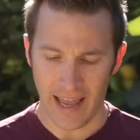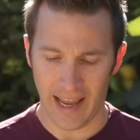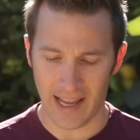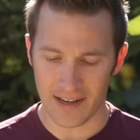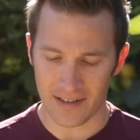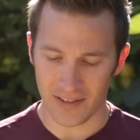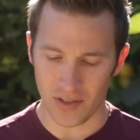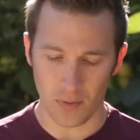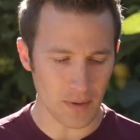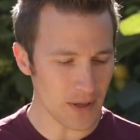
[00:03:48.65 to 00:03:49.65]
And
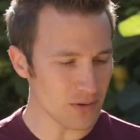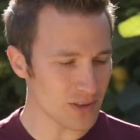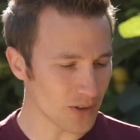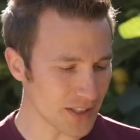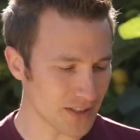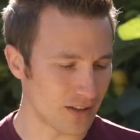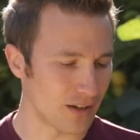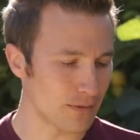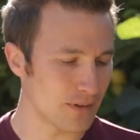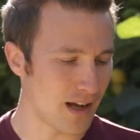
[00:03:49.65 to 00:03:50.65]
so it was a huge learning
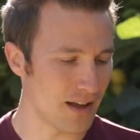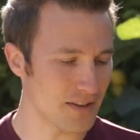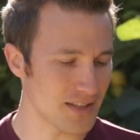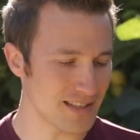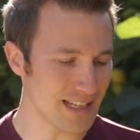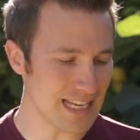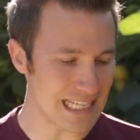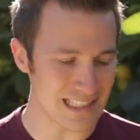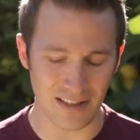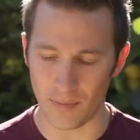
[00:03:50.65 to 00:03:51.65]
curve. Uh, this is
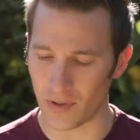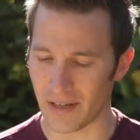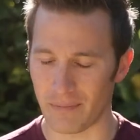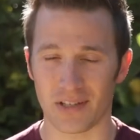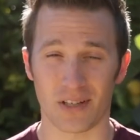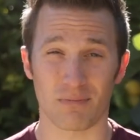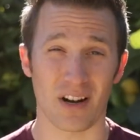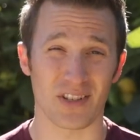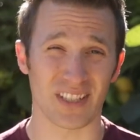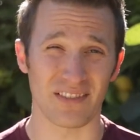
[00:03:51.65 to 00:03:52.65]
easily the most ambitious
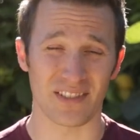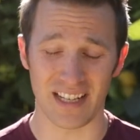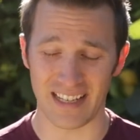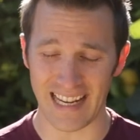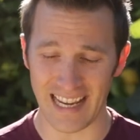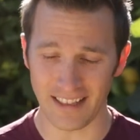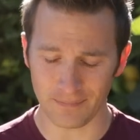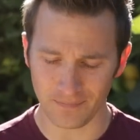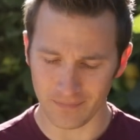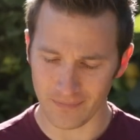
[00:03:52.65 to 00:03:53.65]
project I've done to date,
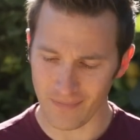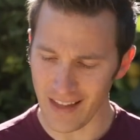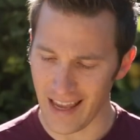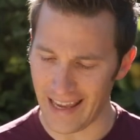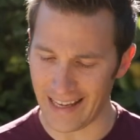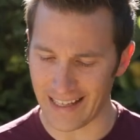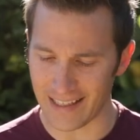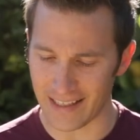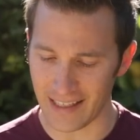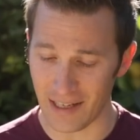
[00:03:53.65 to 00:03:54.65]

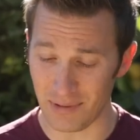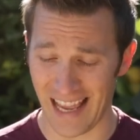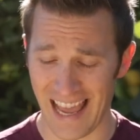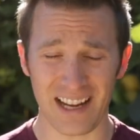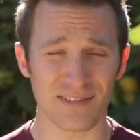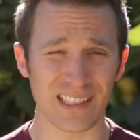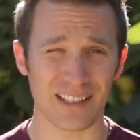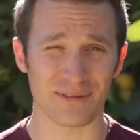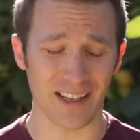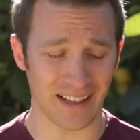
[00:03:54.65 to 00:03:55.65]
and it was a heck of a
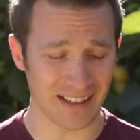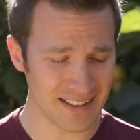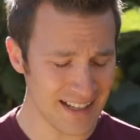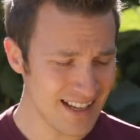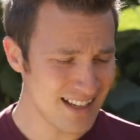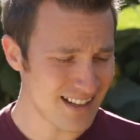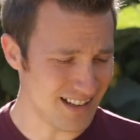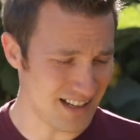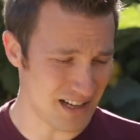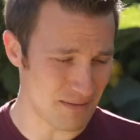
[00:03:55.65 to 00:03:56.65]
lot of fun.
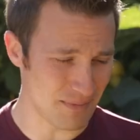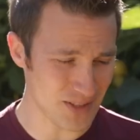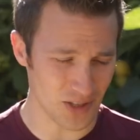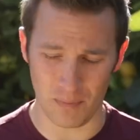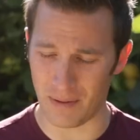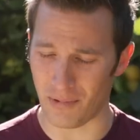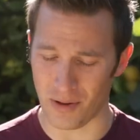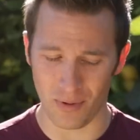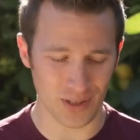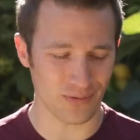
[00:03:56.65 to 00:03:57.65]
Um, it's also been
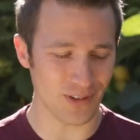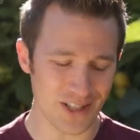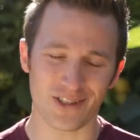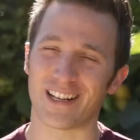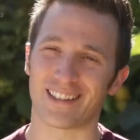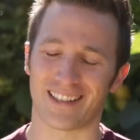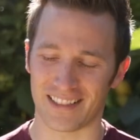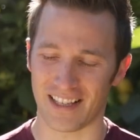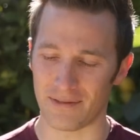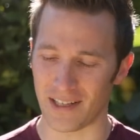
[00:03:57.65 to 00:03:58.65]
one of the most frustrating
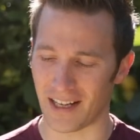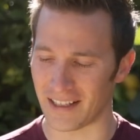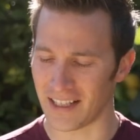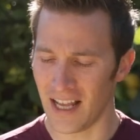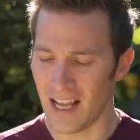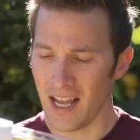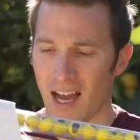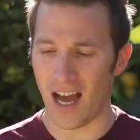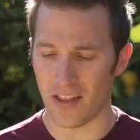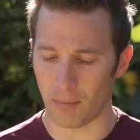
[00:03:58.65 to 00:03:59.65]
things I've done.
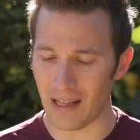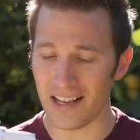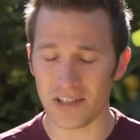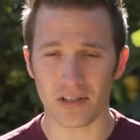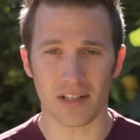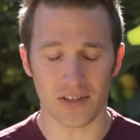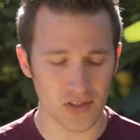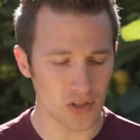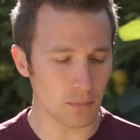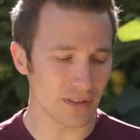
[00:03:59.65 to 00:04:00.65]
Uh, the blaster is
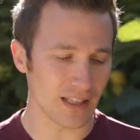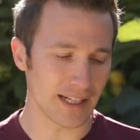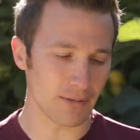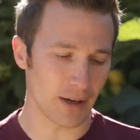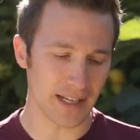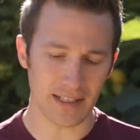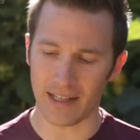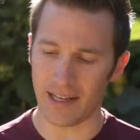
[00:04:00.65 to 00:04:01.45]
super lightweight.